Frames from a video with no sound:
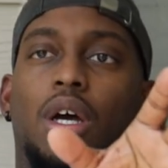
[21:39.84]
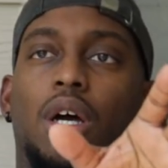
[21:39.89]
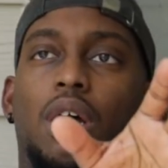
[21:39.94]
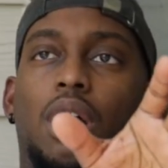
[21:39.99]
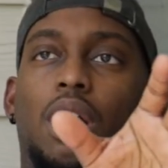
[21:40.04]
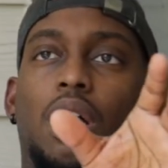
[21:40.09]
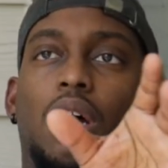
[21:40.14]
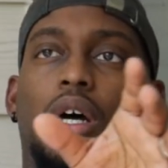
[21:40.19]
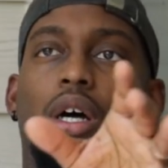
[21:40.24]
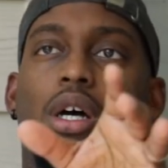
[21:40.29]

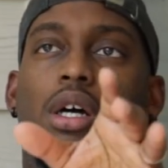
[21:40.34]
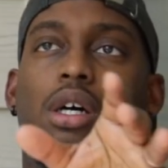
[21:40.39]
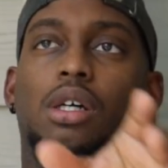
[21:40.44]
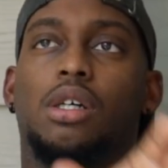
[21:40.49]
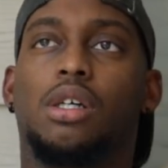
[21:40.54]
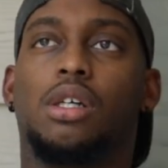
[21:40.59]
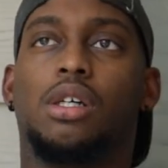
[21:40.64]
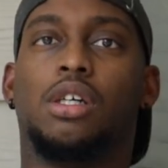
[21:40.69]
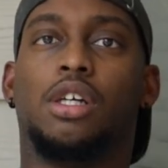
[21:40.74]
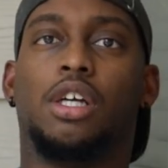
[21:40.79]
A
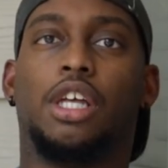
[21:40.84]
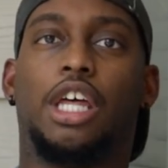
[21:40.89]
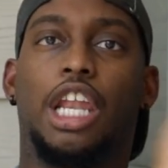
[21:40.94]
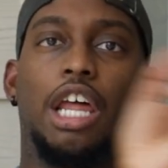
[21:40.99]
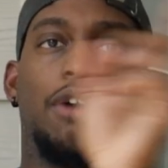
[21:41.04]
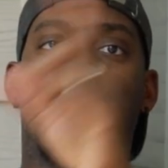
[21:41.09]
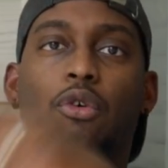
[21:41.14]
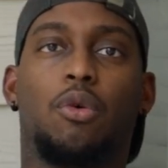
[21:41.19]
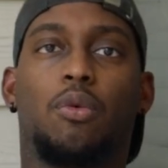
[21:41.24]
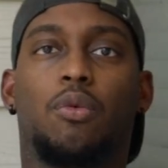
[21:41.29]

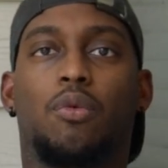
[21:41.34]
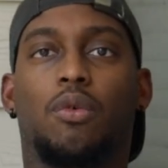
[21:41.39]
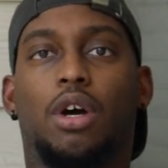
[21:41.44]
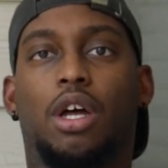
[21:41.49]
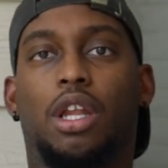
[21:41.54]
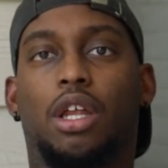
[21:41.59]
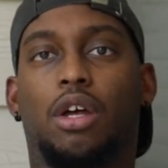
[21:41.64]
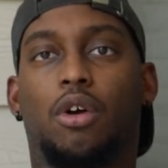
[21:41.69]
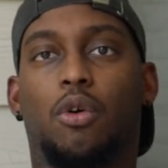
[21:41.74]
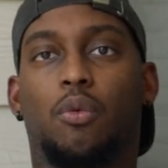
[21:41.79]

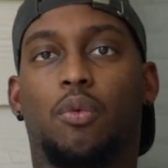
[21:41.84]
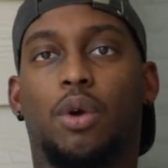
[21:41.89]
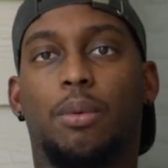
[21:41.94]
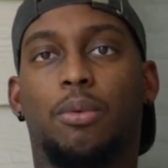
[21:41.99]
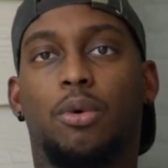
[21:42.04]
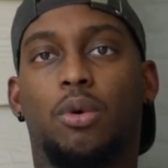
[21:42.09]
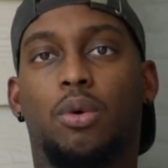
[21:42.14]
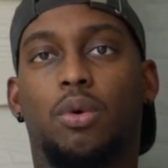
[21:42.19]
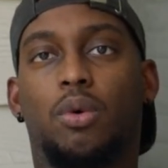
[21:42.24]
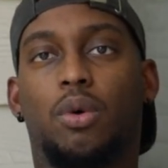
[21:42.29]

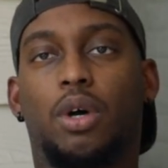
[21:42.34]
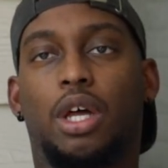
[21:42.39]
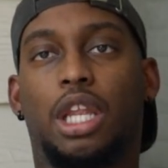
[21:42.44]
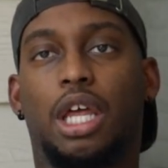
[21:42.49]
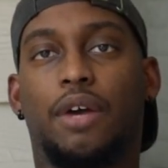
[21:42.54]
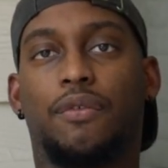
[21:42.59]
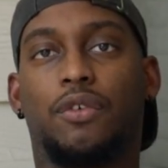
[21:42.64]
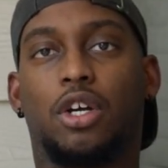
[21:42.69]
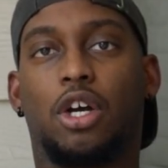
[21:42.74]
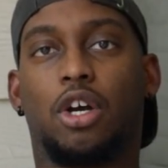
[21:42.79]
Rebel
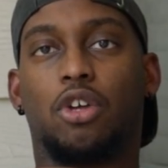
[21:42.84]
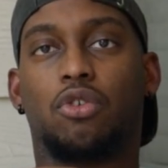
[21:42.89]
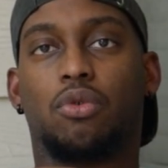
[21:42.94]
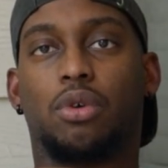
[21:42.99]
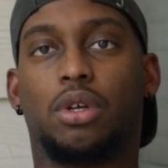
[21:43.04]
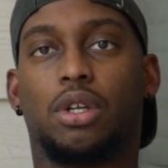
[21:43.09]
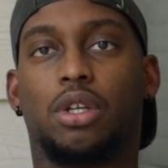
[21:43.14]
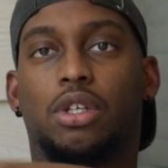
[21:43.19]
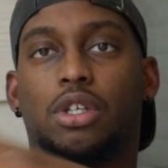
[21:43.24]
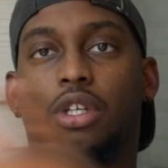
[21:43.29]

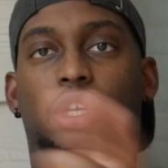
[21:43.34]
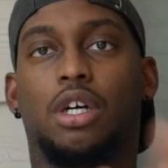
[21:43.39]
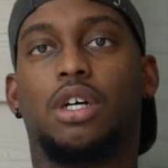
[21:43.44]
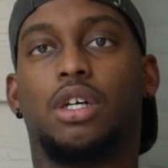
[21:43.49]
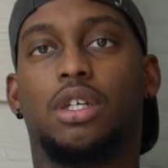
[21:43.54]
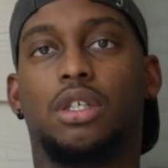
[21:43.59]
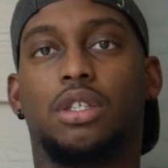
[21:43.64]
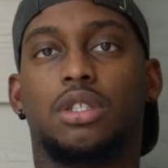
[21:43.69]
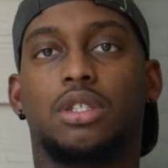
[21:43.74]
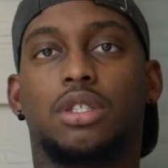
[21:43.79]
1100
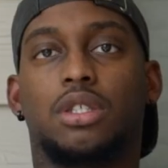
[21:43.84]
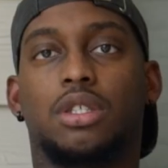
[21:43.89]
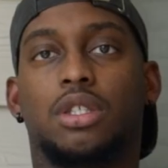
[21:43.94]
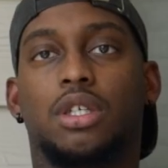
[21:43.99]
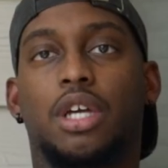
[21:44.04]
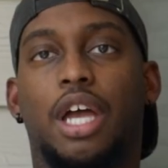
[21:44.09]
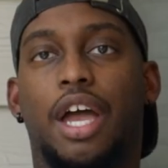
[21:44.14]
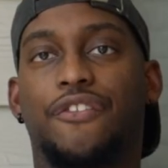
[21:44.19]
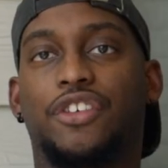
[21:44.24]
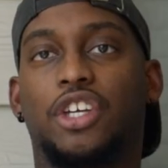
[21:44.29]
does
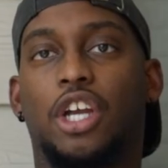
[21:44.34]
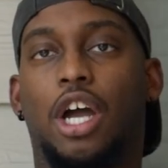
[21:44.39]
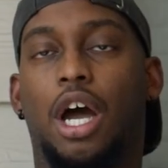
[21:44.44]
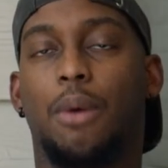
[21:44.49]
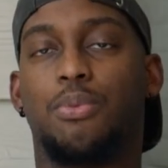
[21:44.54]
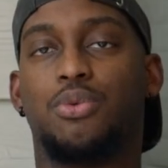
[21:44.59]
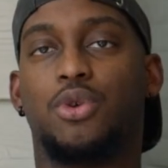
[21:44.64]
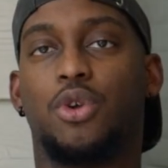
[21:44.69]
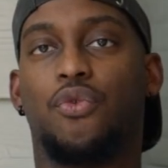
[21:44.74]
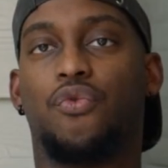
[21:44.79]
have the
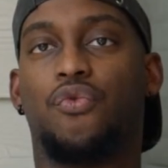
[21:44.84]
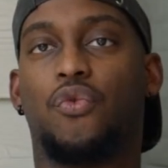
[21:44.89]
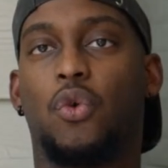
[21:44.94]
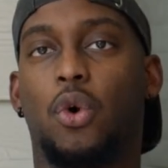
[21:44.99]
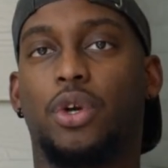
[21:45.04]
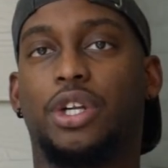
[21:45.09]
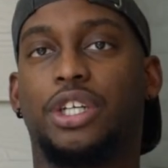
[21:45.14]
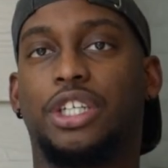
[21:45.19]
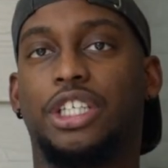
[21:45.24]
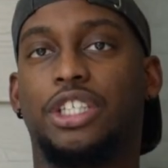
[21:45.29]
option
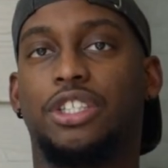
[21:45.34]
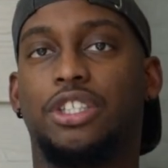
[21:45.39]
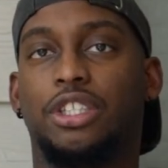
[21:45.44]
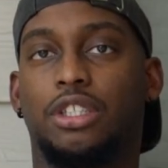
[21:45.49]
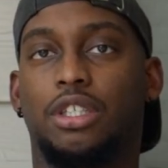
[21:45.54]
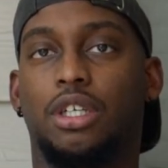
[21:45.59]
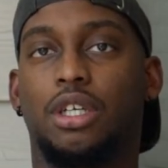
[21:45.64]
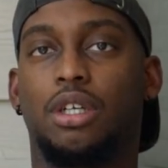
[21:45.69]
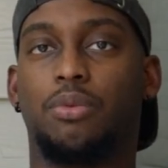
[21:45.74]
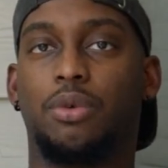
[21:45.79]
for the
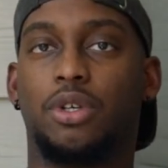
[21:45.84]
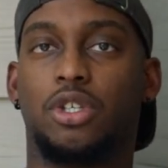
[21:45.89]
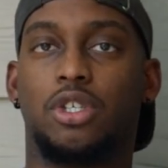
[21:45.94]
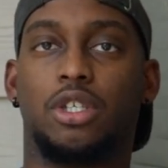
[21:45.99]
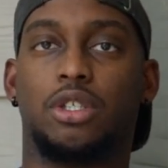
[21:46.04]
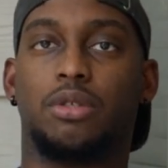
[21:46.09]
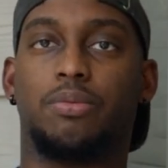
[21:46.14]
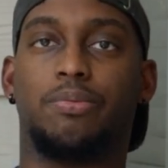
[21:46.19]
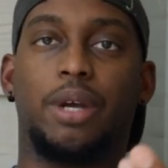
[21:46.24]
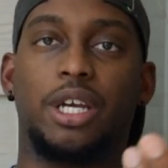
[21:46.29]
DCT, which
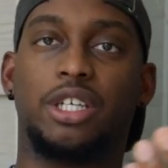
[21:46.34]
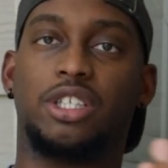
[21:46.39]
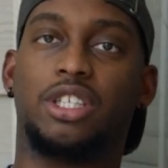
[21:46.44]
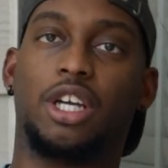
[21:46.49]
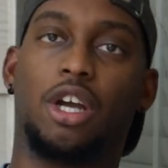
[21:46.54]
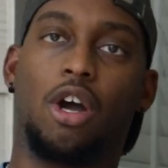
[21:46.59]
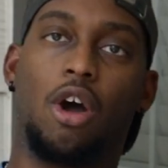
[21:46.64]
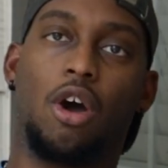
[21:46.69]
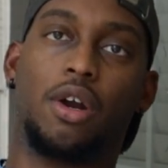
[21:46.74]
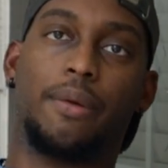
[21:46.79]
is
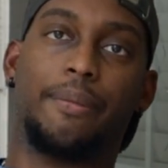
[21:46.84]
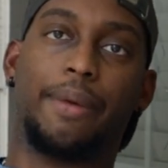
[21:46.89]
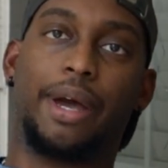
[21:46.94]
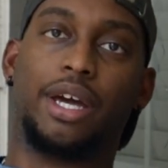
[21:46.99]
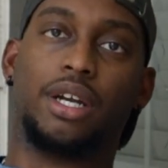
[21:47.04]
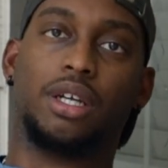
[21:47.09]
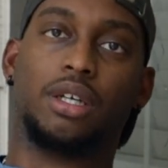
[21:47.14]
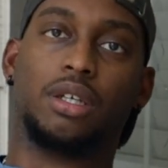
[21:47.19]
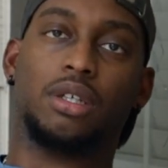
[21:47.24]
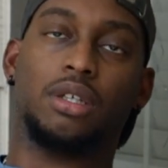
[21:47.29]
basically an
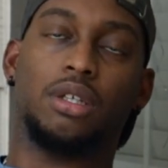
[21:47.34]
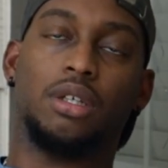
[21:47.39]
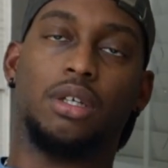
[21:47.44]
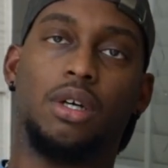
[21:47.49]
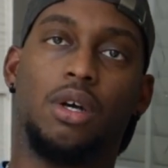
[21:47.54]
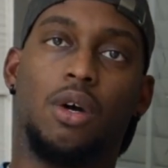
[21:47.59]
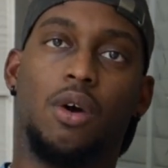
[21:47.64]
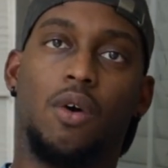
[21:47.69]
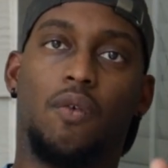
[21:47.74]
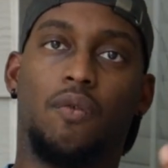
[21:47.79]
automatic
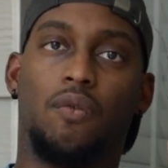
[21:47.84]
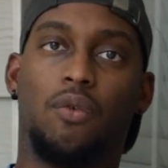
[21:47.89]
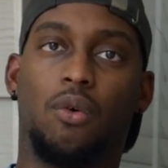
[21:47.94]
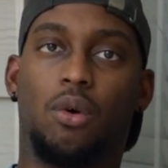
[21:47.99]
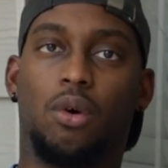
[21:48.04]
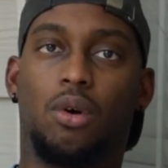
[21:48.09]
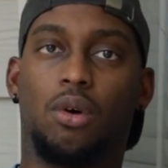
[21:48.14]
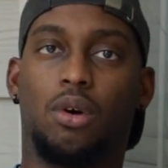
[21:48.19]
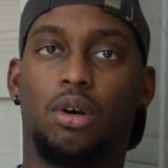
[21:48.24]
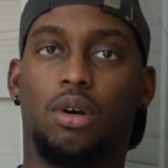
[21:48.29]

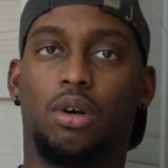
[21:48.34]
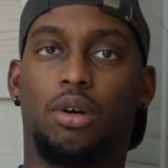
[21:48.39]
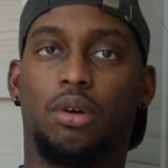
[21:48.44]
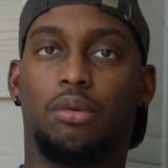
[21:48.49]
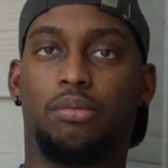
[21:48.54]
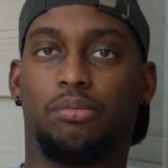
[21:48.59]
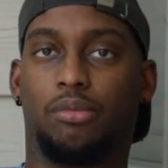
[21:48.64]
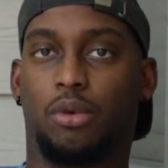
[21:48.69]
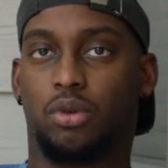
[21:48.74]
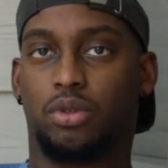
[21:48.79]
for
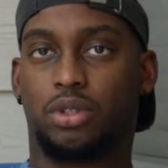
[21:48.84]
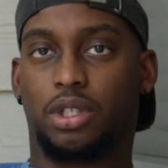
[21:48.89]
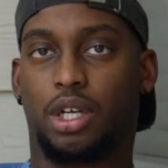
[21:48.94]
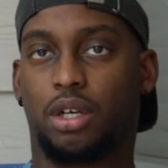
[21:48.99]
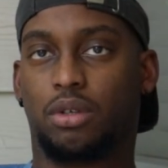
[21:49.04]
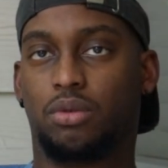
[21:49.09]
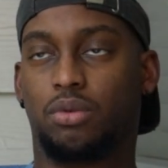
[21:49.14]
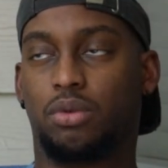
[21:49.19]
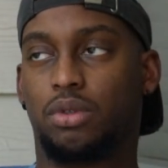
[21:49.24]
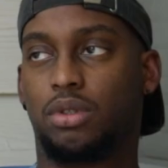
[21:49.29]

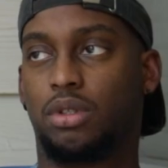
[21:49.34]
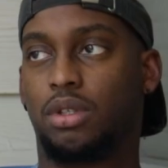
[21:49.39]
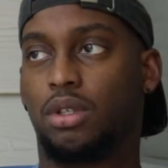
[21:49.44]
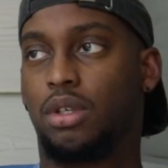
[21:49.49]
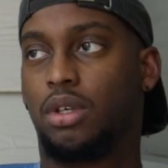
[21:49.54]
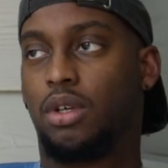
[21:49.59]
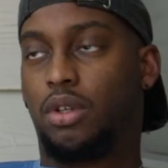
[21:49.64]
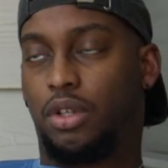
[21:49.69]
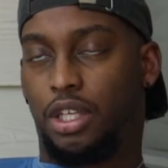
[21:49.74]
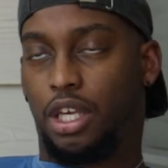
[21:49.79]
motorcycles.
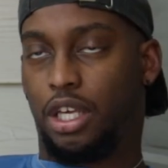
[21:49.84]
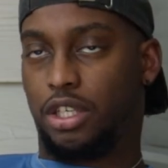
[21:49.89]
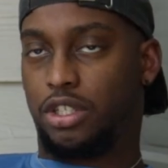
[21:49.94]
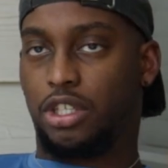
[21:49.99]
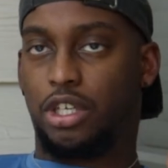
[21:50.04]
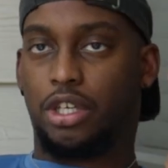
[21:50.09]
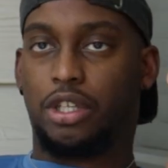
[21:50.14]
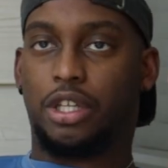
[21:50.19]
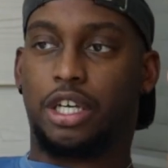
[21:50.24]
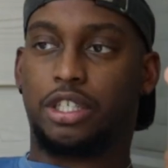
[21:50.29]
That's
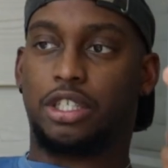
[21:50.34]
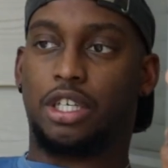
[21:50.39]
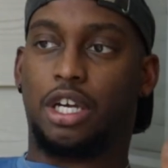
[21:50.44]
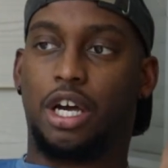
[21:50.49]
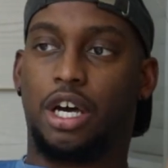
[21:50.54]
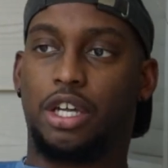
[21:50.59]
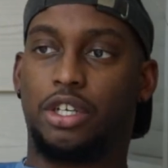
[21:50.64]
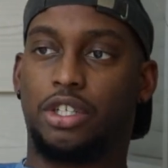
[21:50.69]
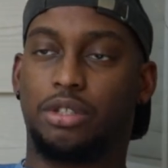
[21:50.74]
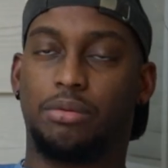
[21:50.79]
the
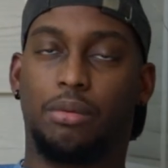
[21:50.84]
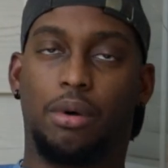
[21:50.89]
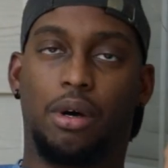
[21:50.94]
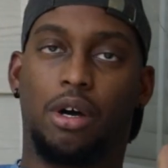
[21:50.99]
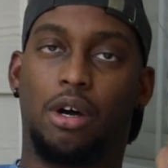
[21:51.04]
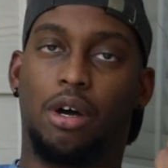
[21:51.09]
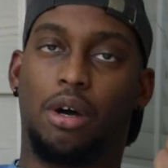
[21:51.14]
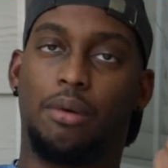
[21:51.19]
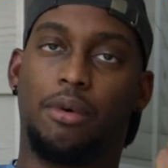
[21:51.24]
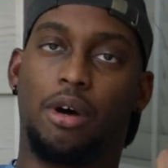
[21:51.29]
Honda's
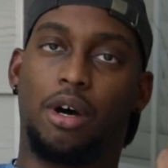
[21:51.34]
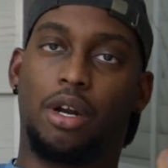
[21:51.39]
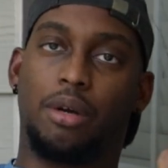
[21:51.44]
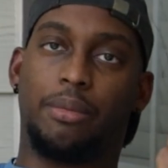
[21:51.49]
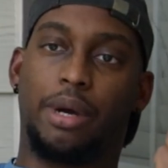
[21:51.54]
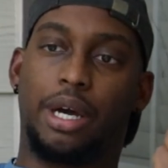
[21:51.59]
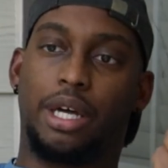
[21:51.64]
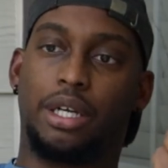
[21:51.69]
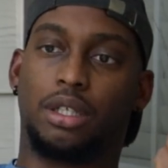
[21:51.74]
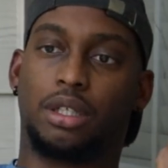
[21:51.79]

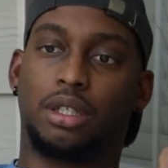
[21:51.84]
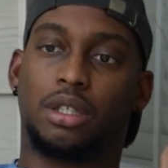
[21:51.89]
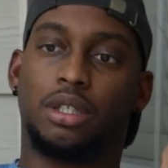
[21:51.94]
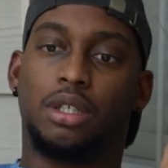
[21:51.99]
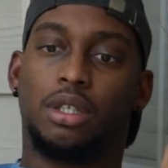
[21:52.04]
automatic.